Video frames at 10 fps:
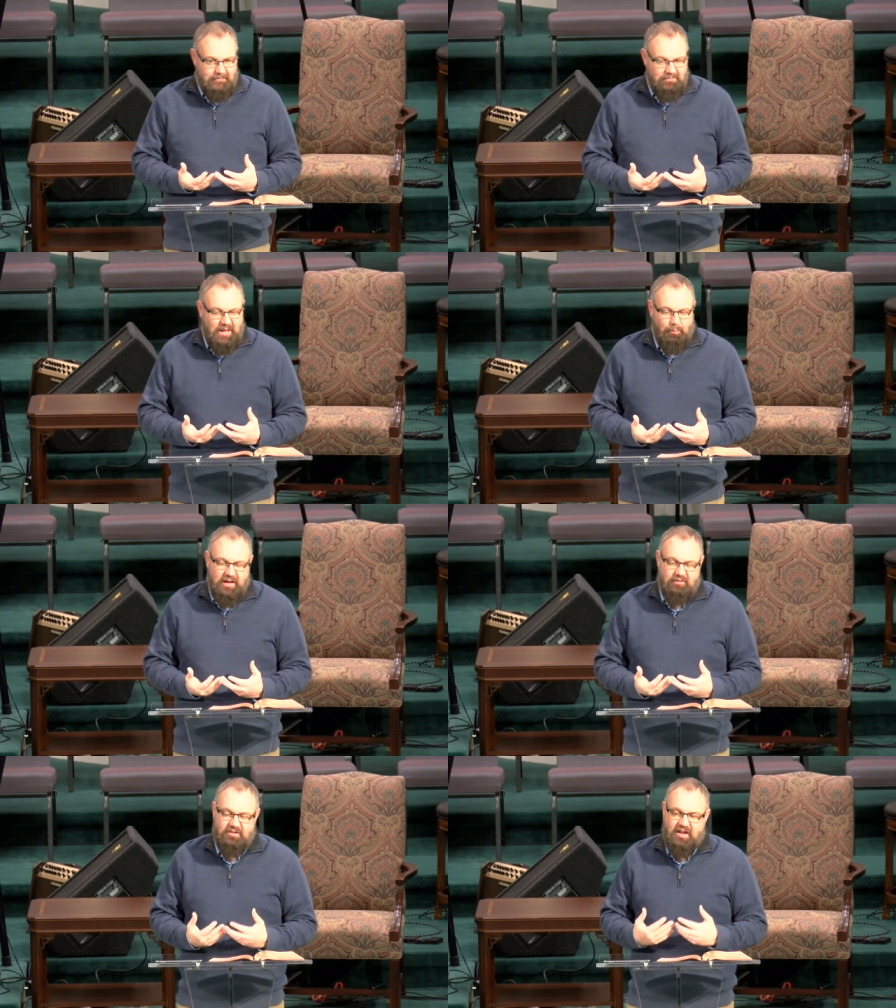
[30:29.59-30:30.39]
that
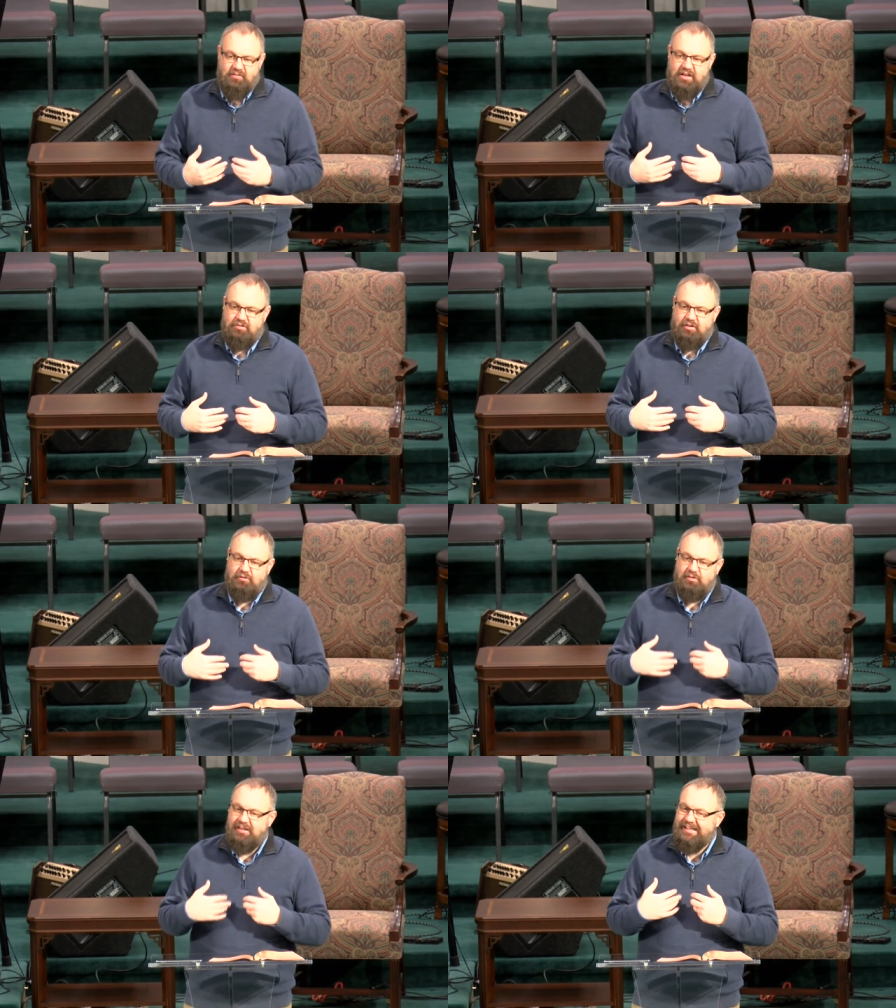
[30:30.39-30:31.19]
way of salvation
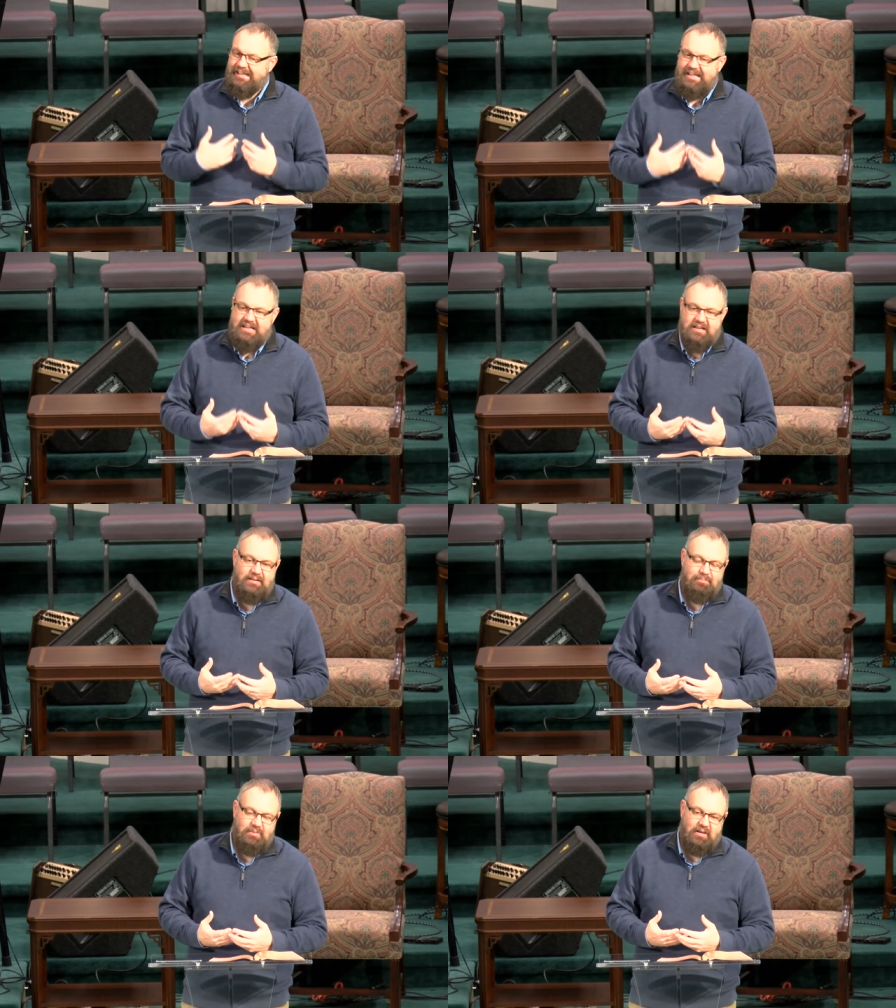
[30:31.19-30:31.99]
through the key
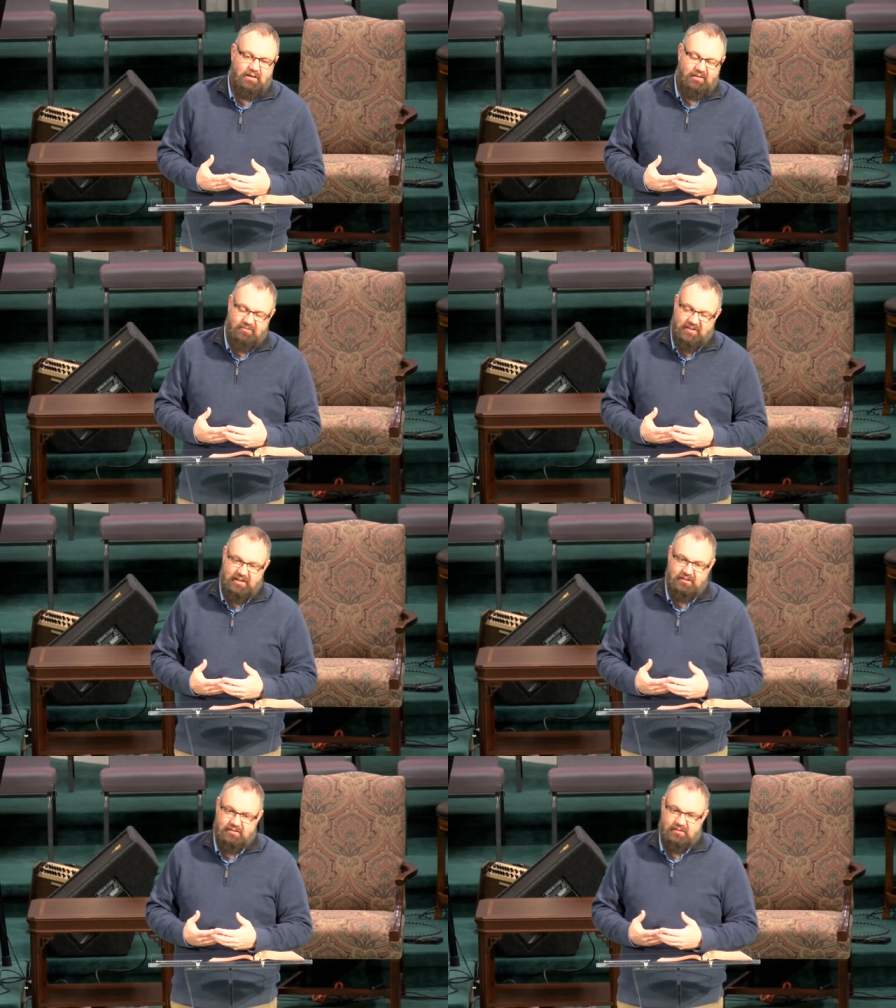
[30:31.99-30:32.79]
of faith,